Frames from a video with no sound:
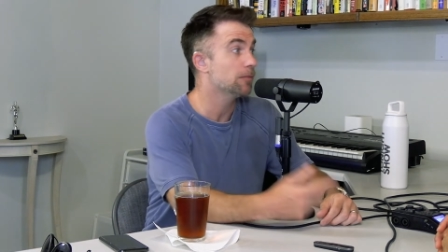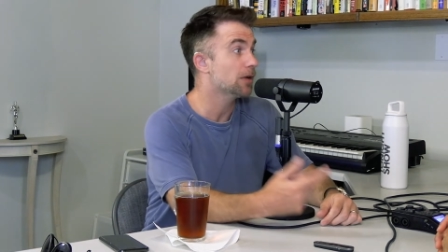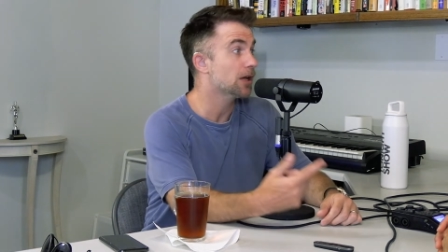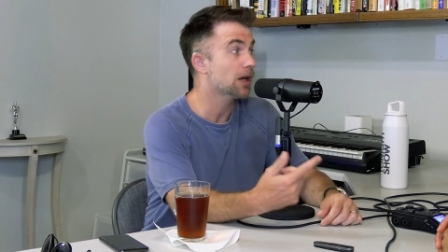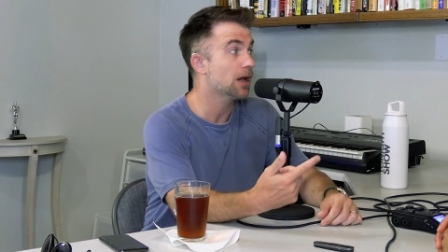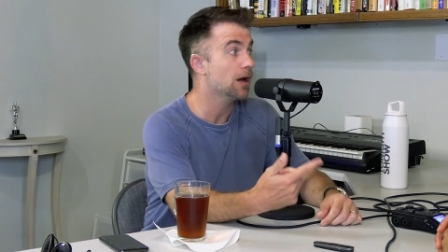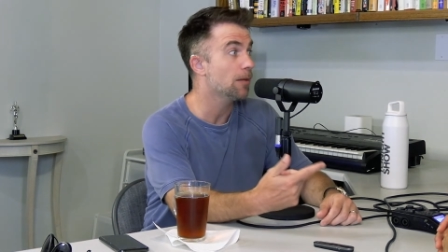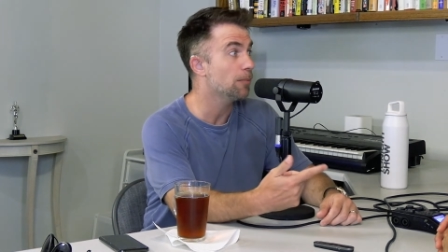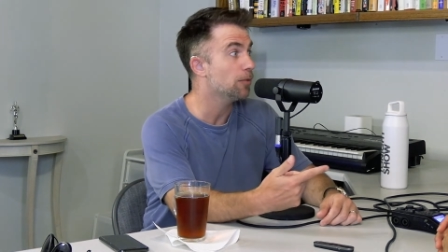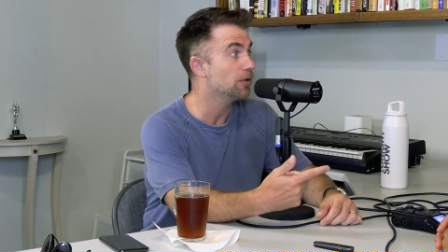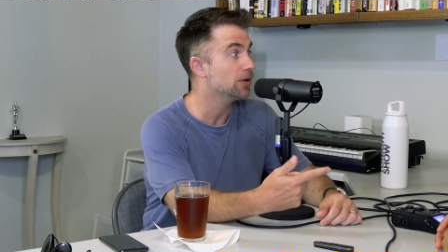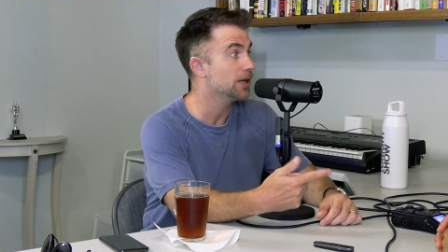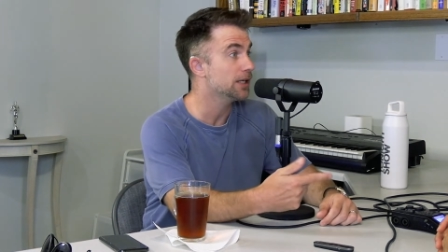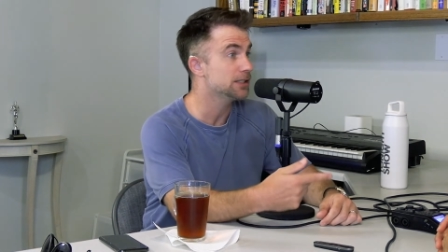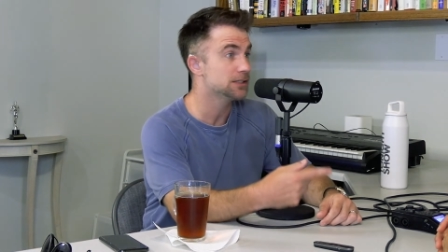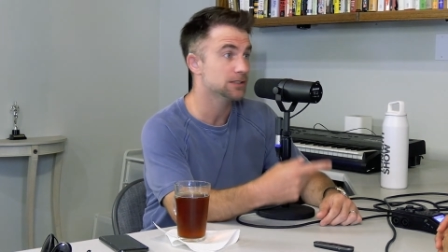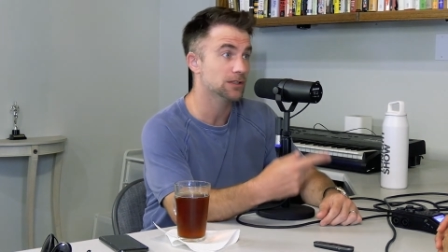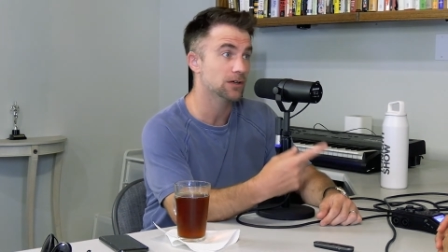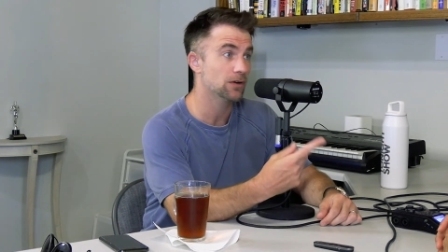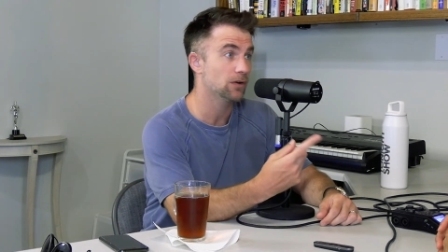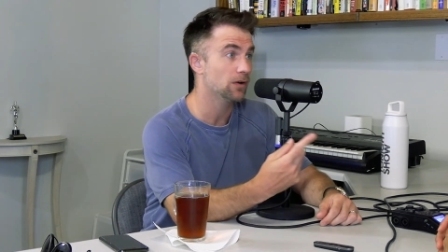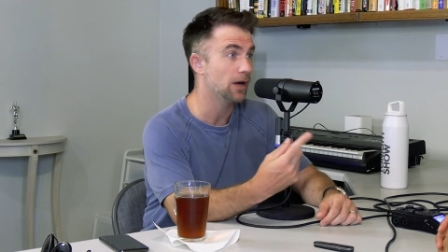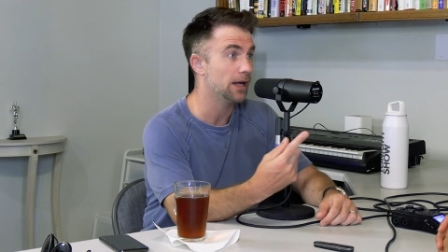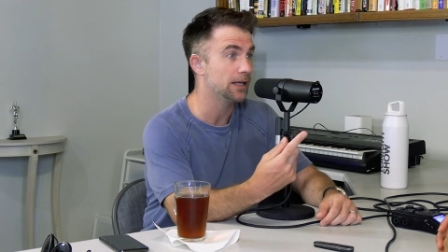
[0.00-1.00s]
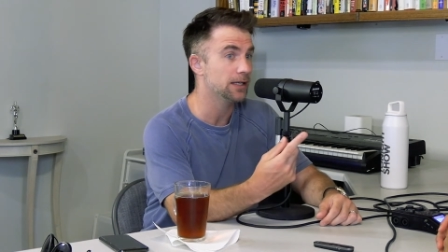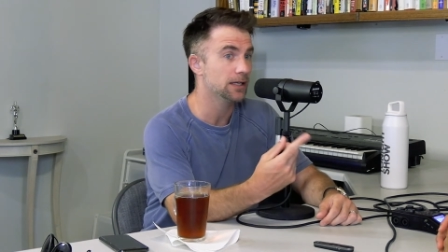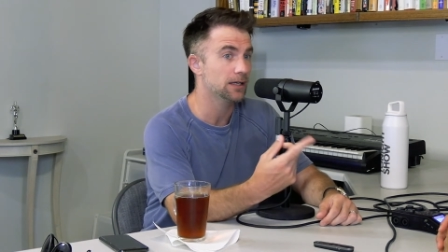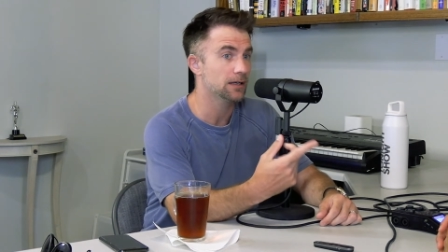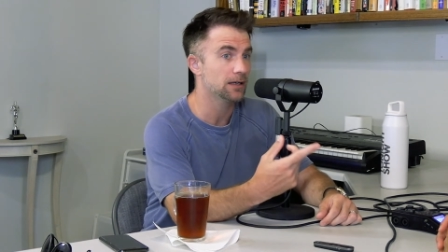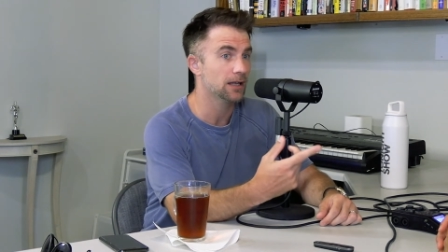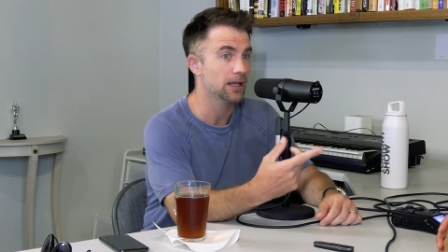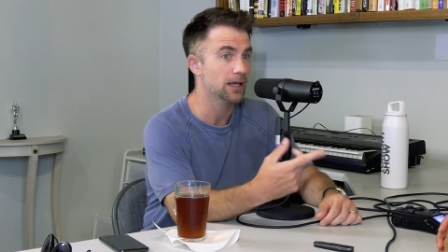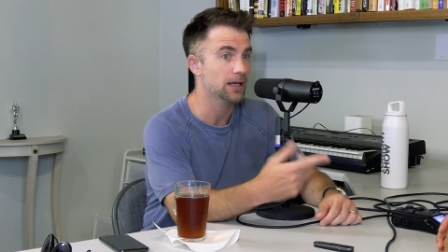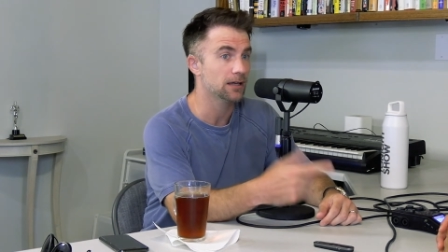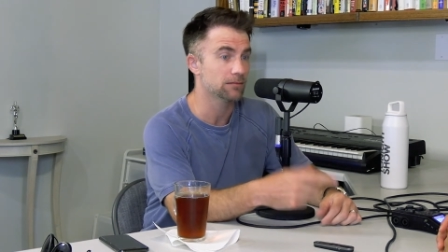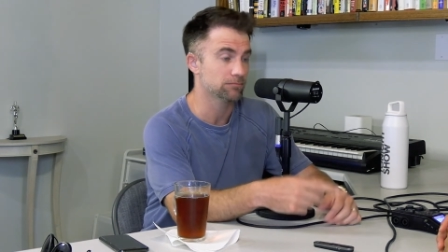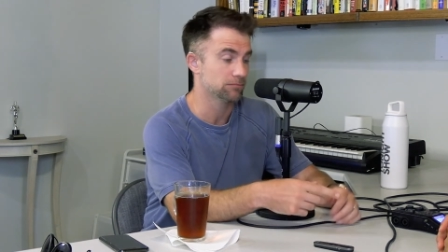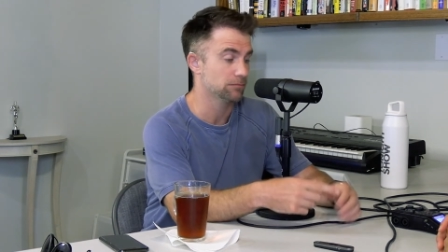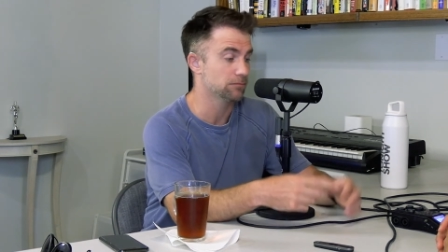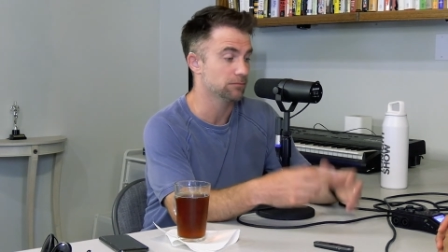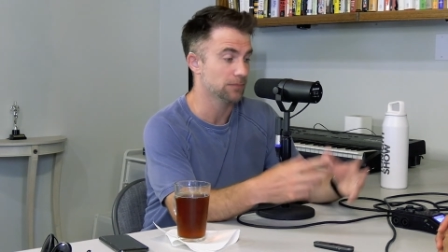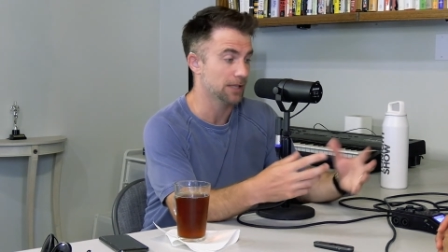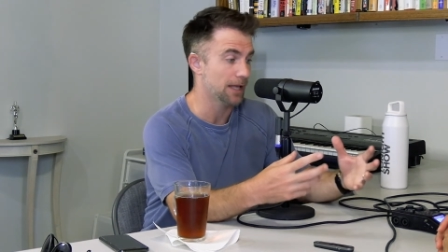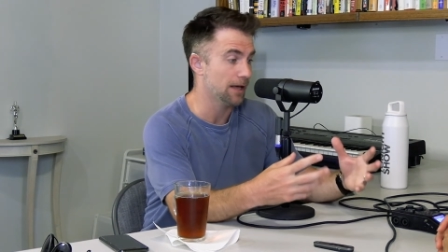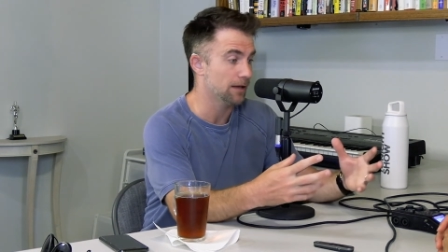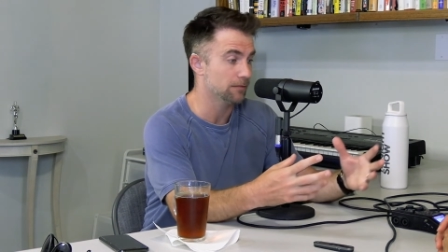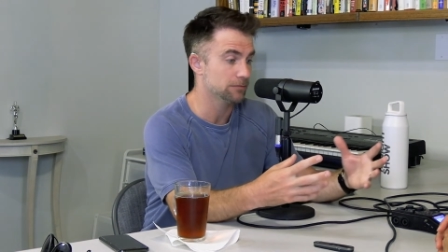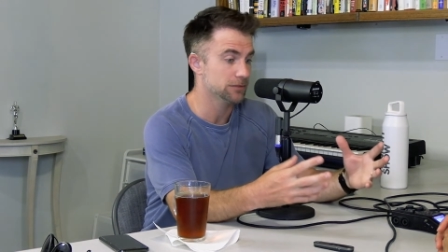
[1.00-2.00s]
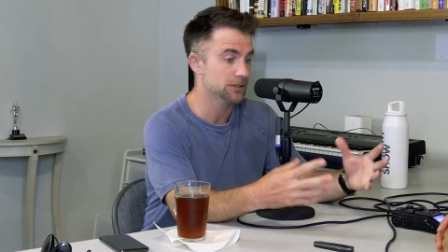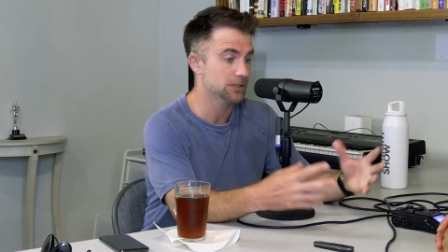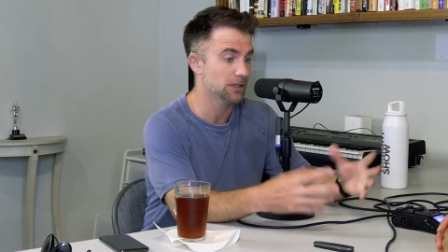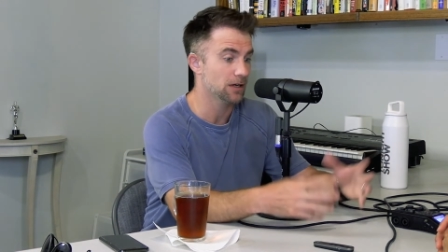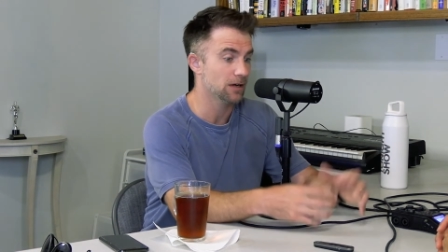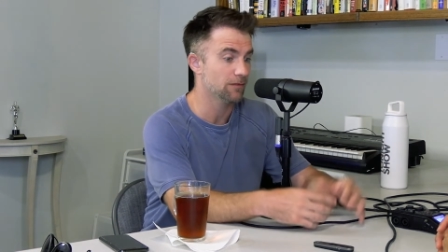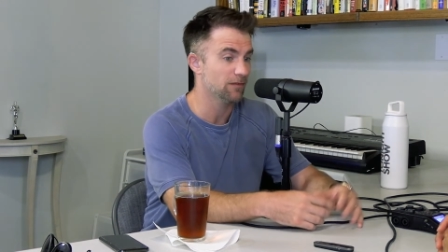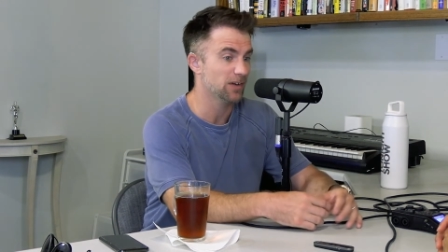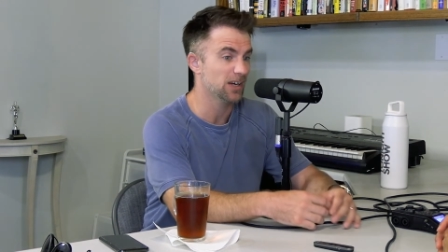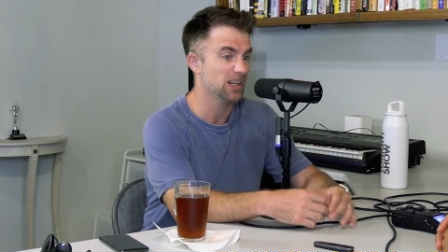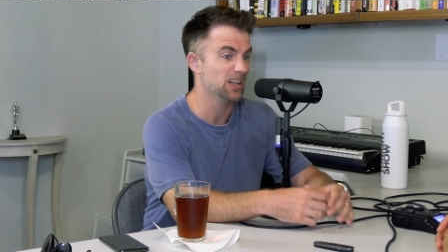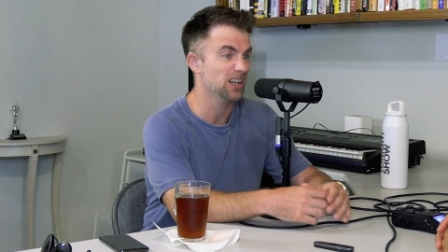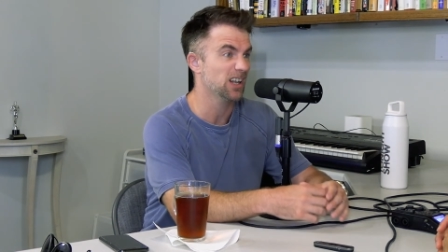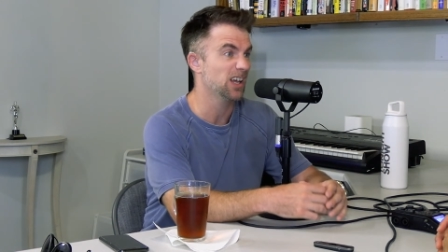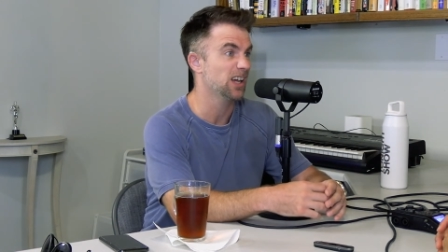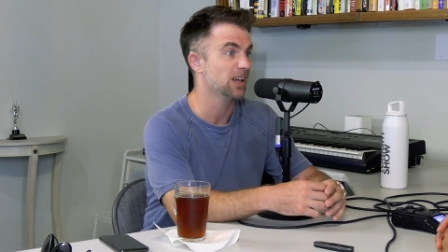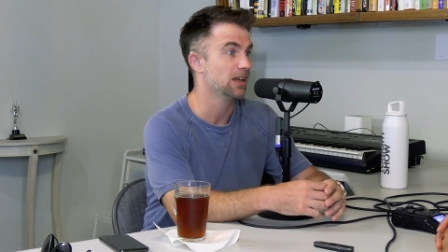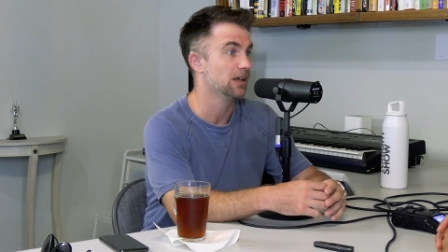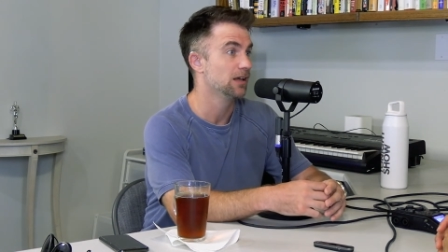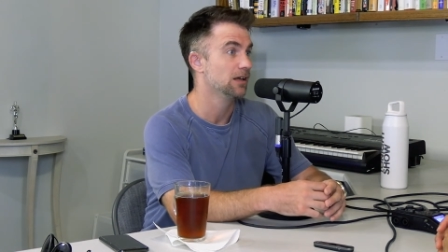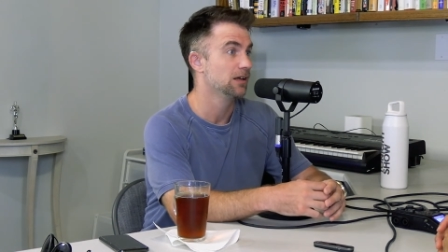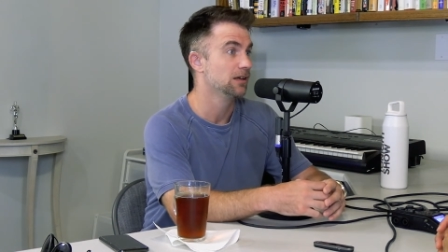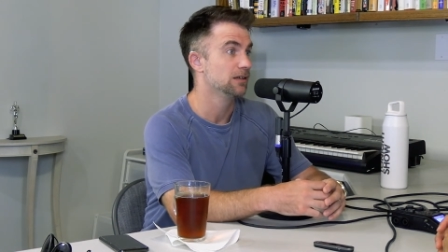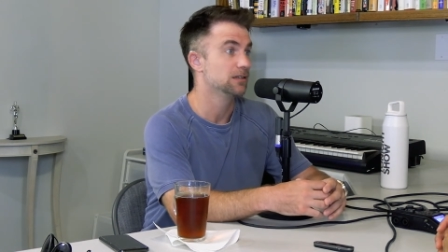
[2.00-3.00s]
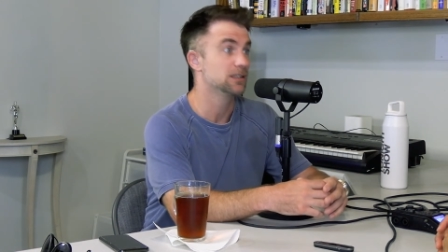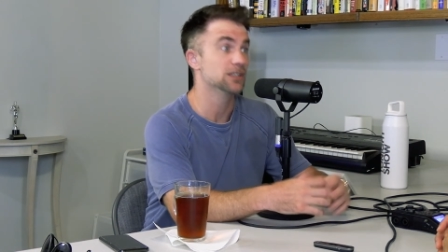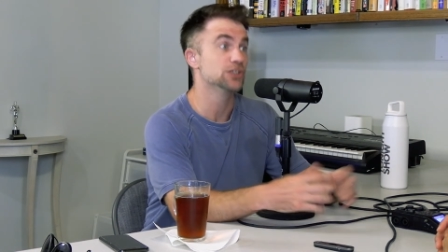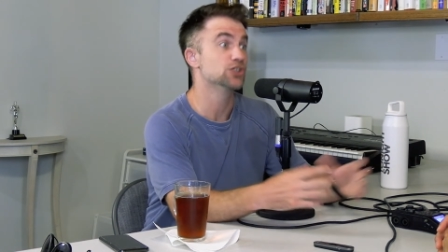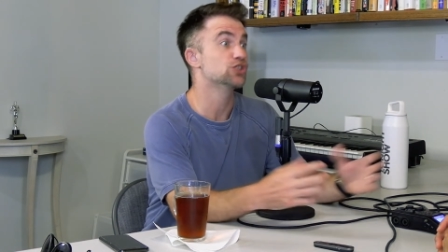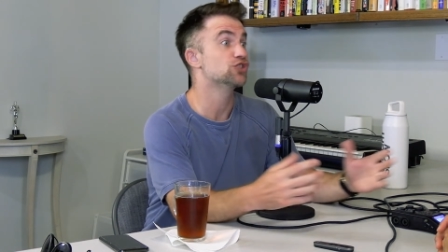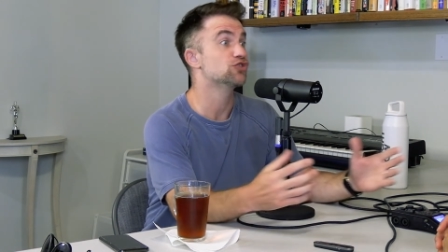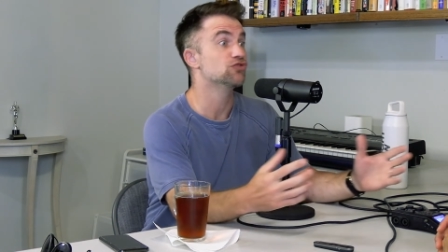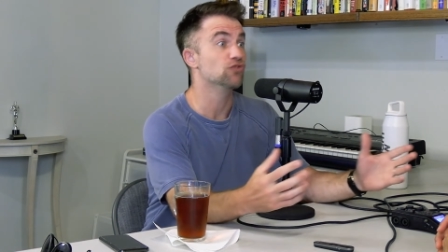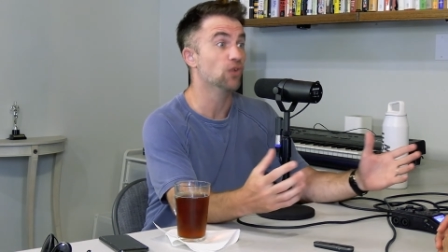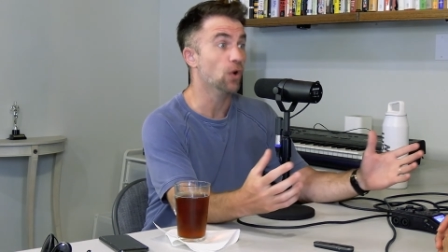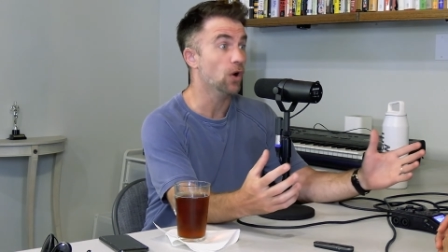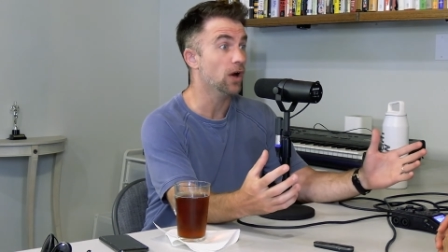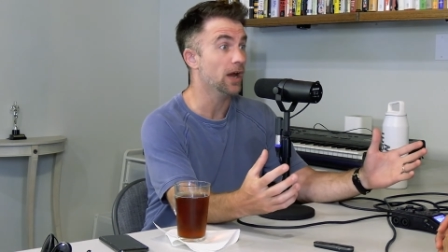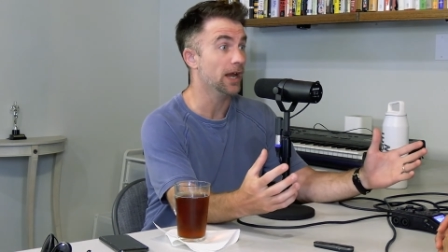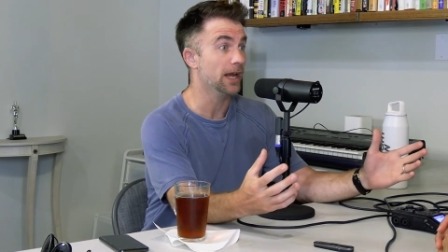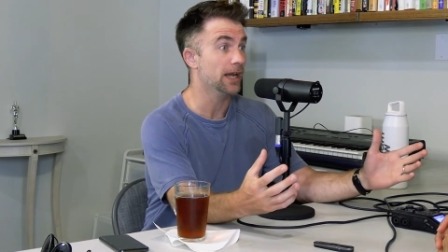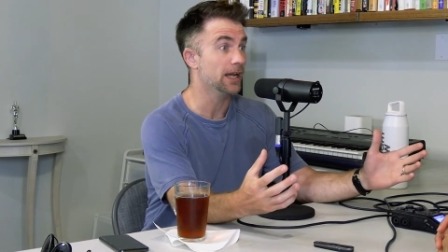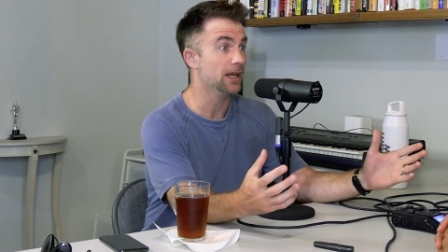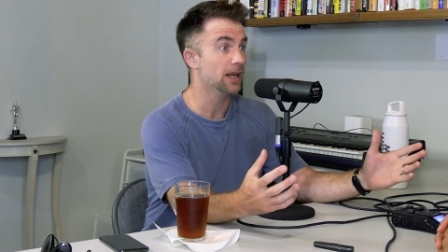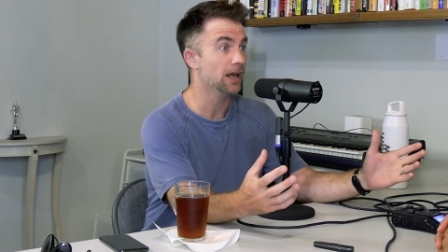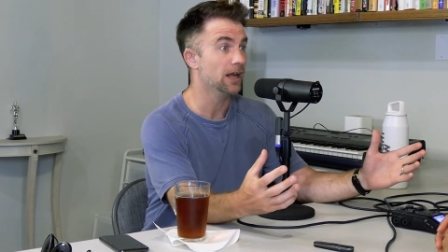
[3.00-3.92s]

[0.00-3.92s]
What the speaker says: But a couple nights ago, I did like that stuff and it like destroyed.